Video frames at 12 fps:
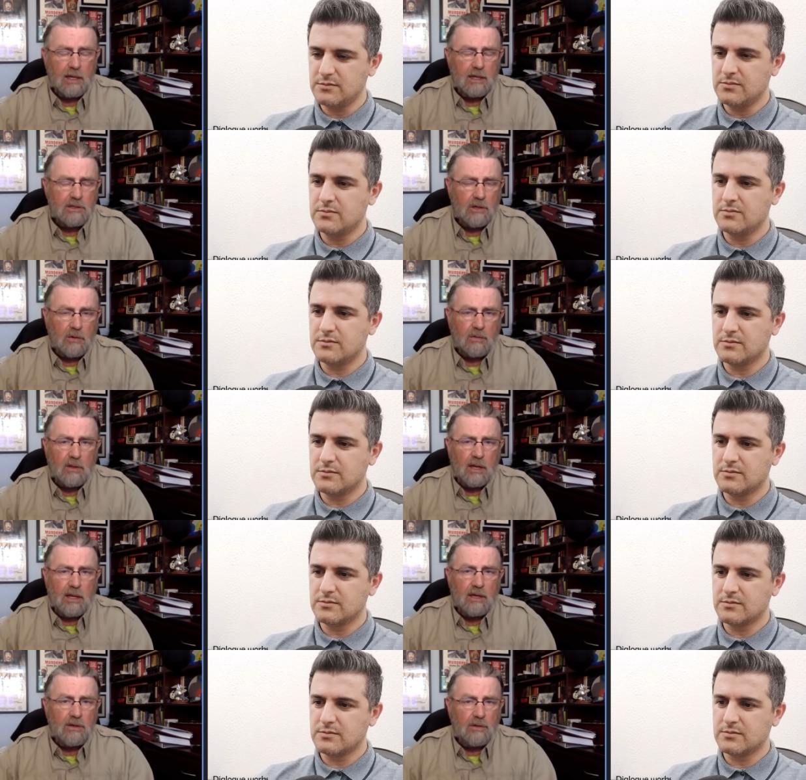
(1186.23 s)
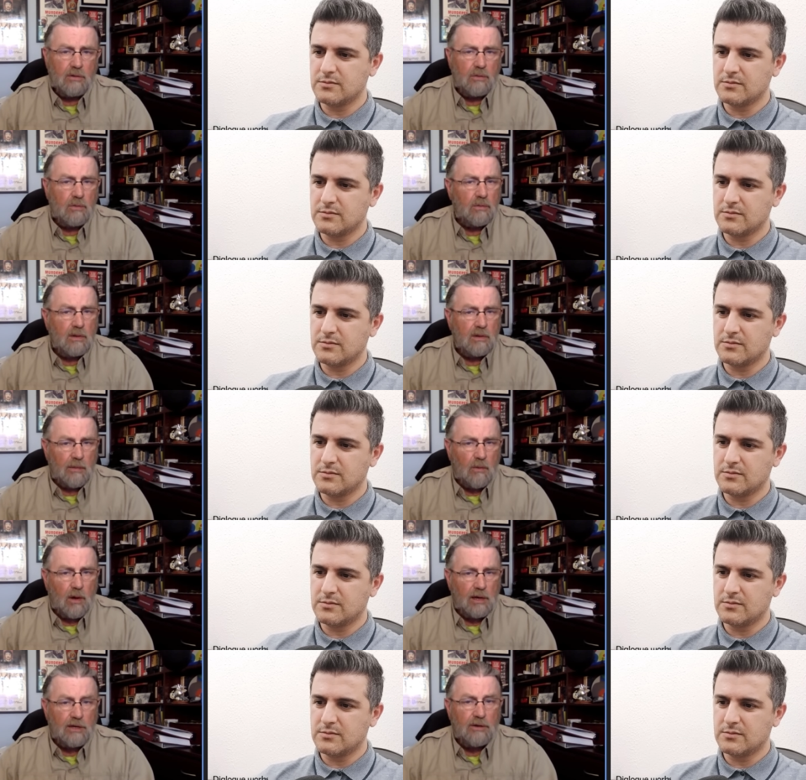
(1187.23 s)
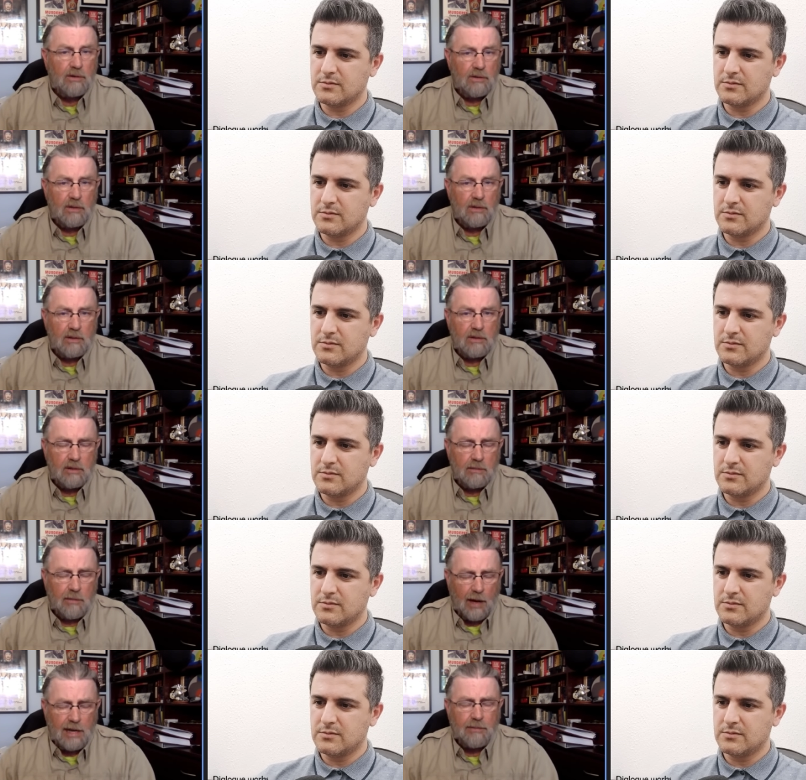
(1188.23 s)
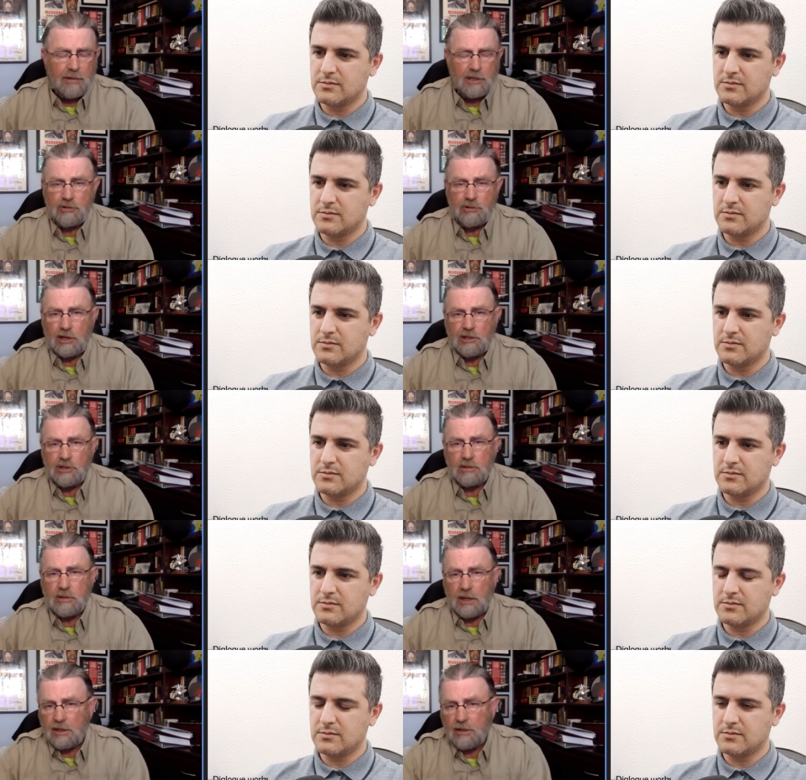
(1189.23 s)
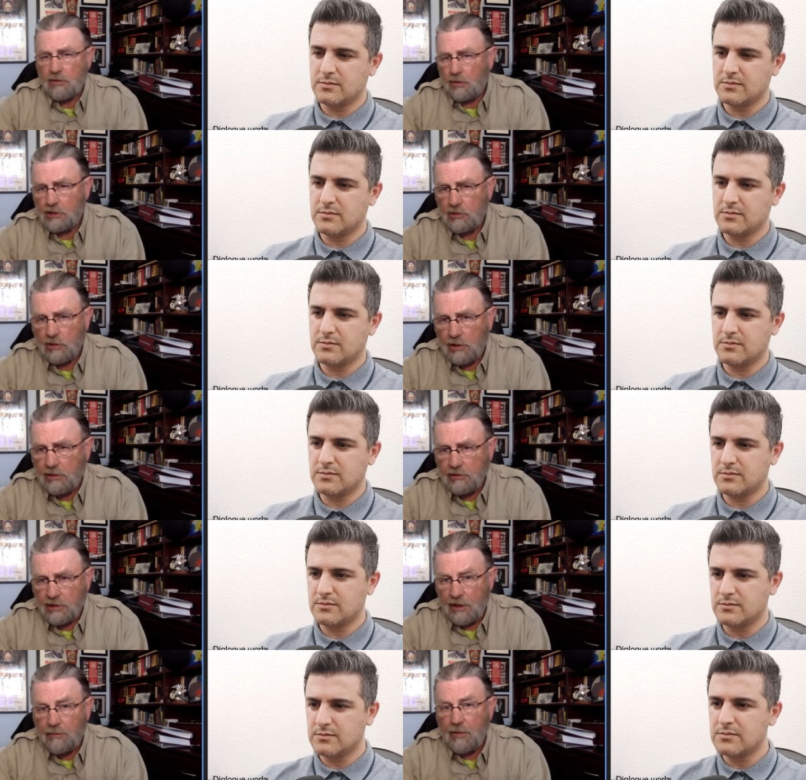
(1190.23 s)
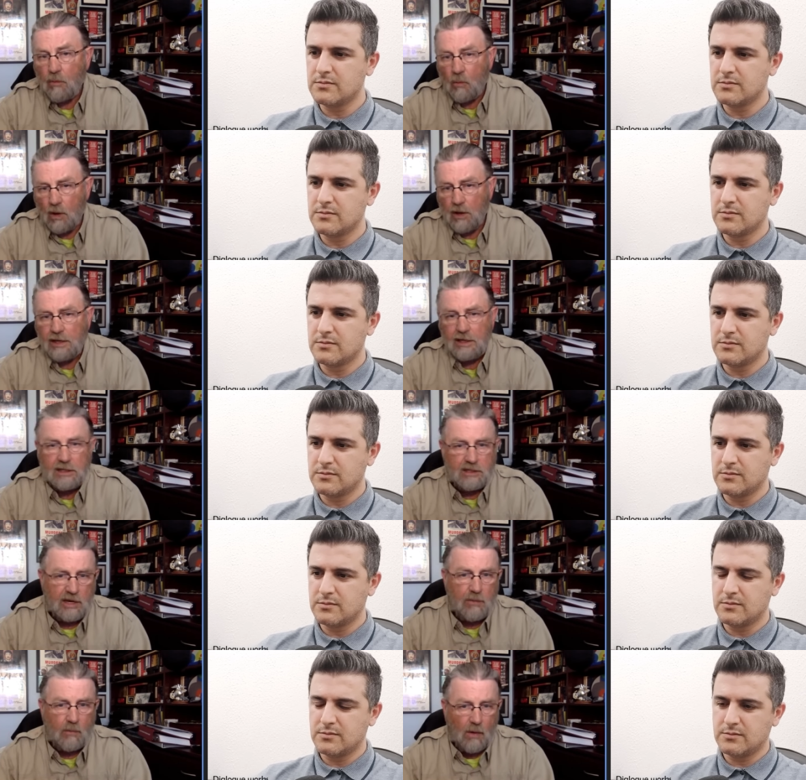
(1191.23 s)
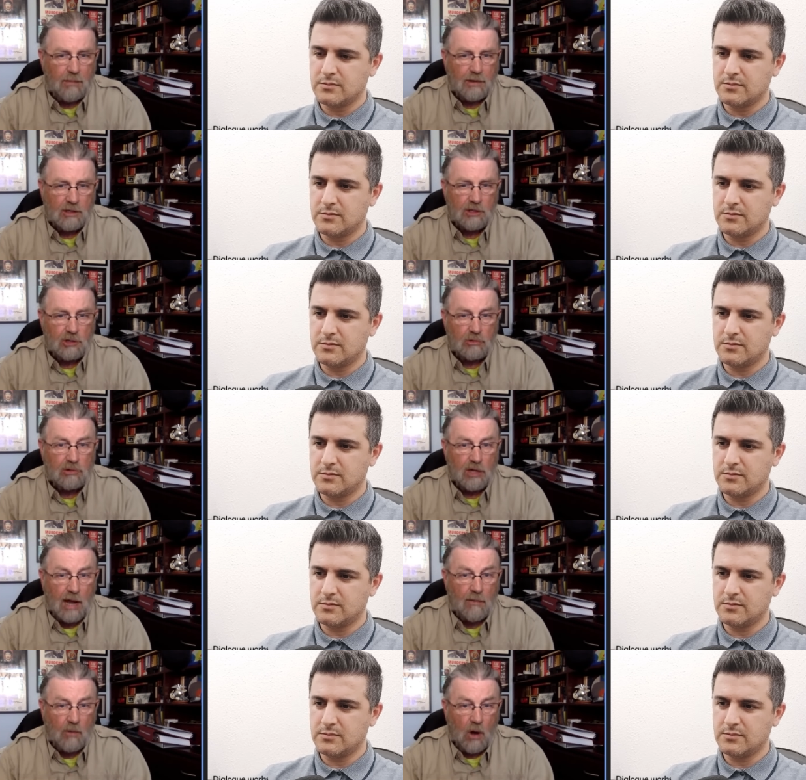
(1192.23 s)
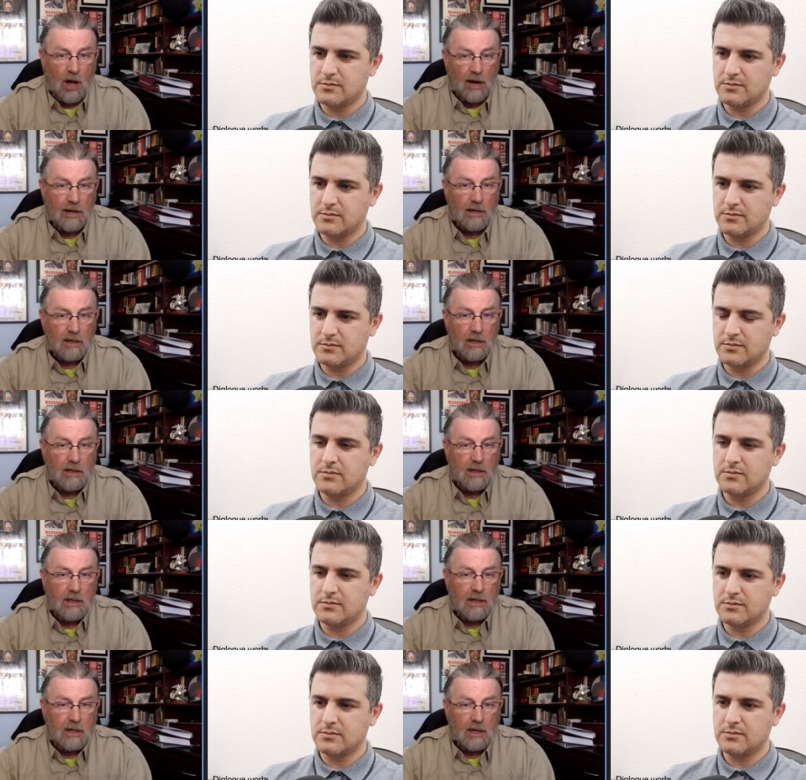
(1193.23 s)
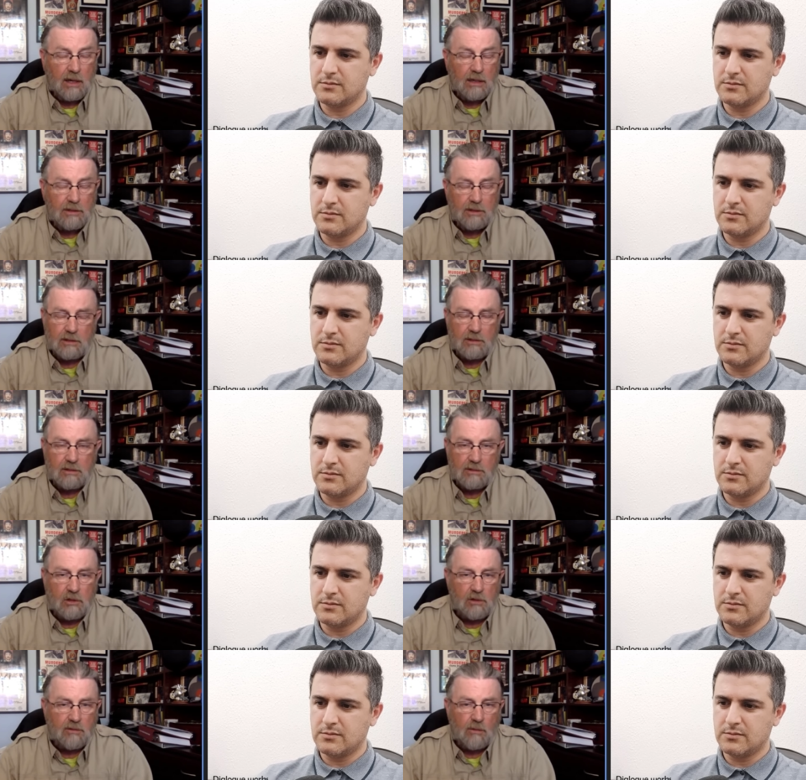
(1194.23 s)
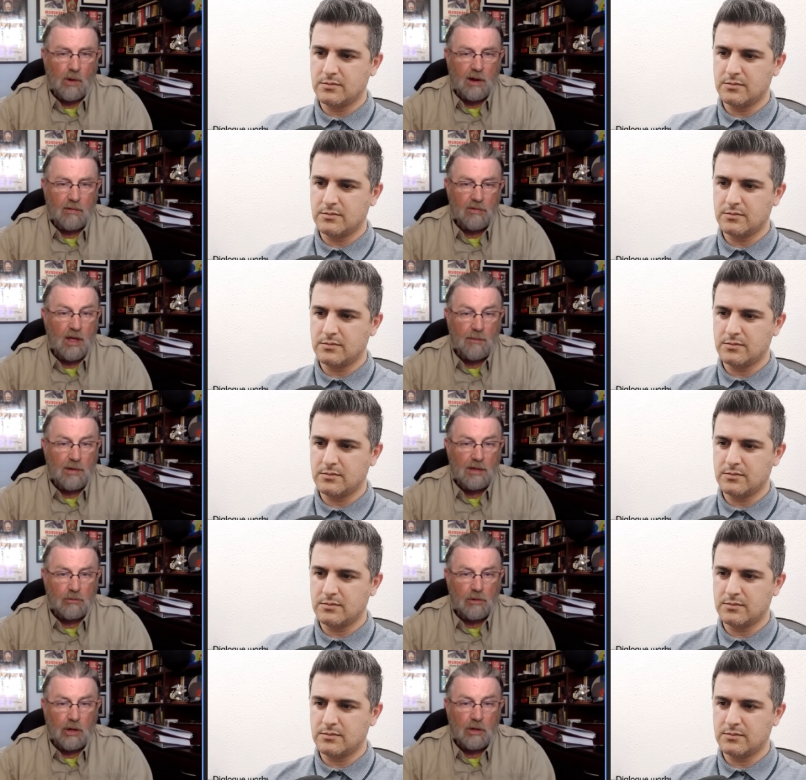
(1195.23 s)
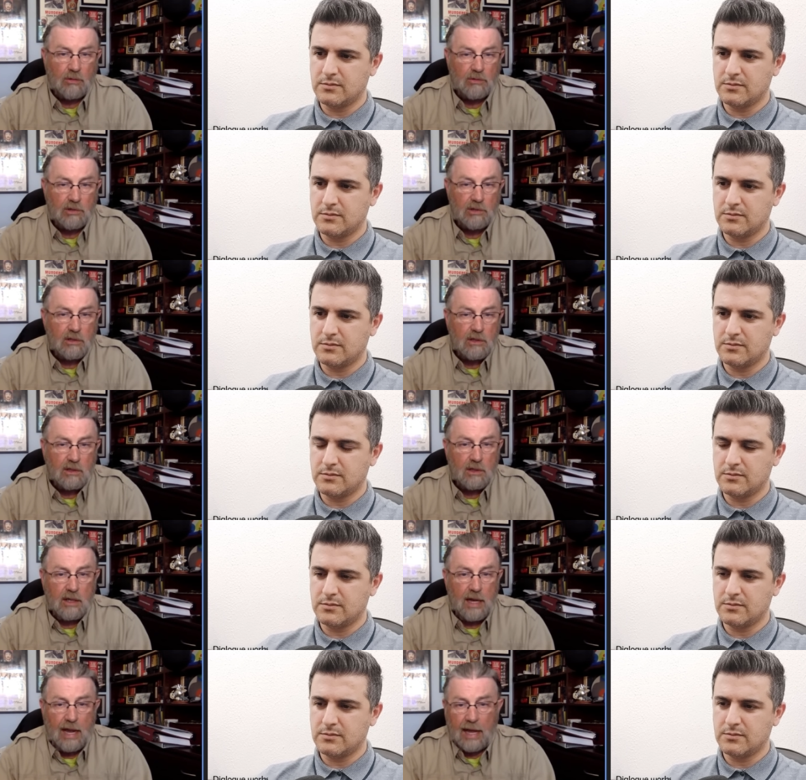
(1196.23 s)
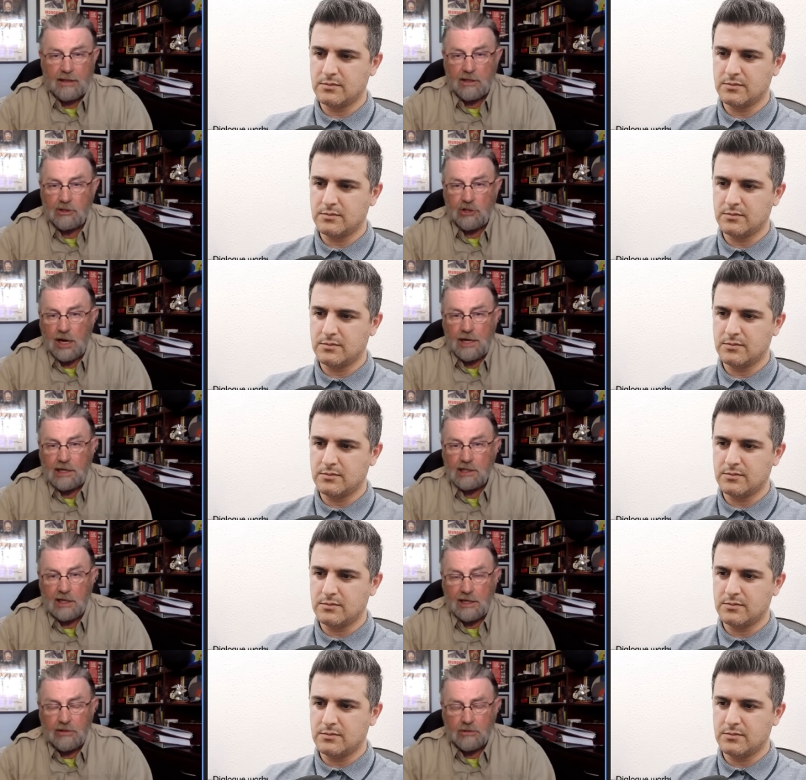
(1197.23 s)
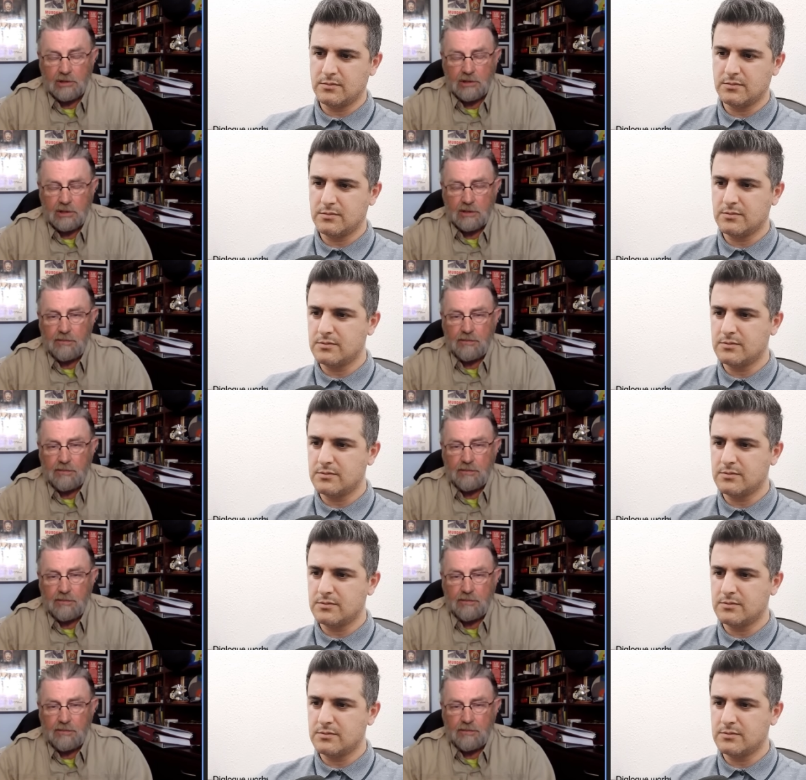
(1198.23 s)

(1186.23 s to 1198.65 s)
Speaker 1: So to they wanted the, the Biden administration and congressional leaders have been wanting to send weapons to Taiwan uh, to sort of a way of thumbing their nose at the Chinese leaders.